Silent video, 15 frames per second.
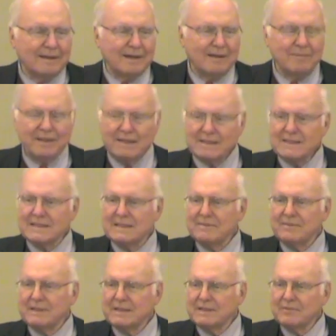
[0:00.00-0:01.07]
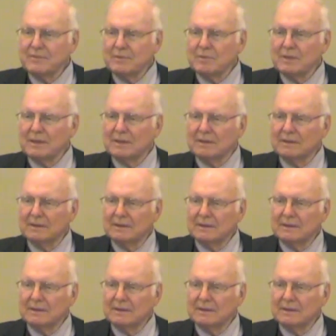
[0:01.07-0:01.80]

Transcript: I mean, they just live in a different world.